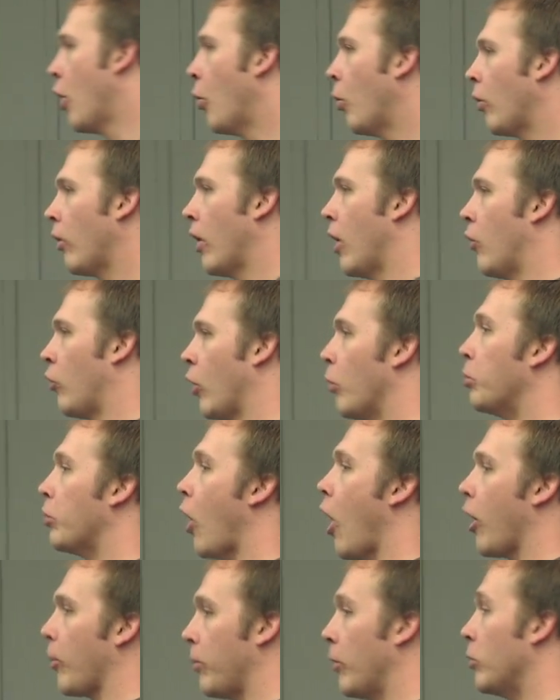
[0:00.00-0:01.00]
or a
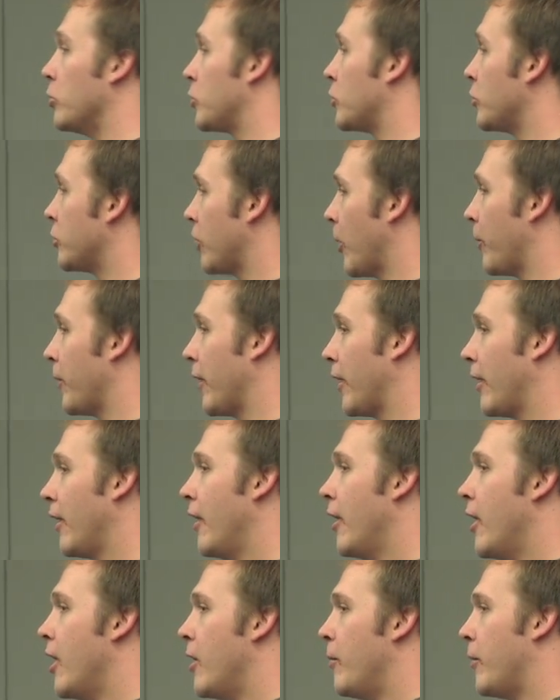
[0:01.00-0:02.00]
blog post or something.
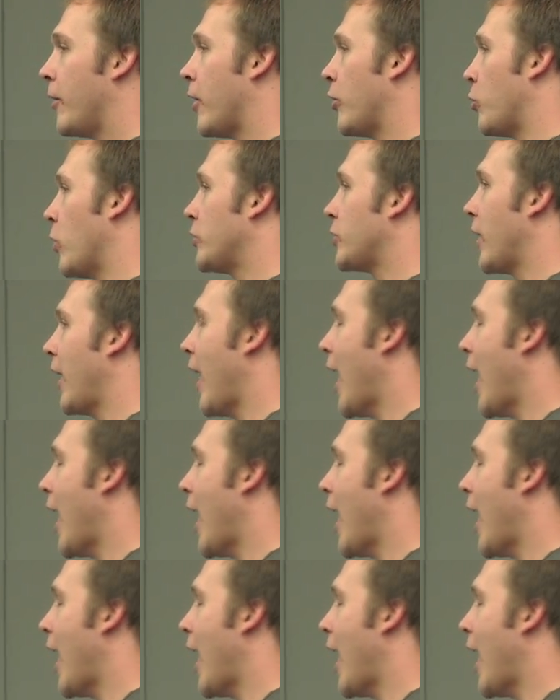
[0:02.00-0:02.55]
Because what's going to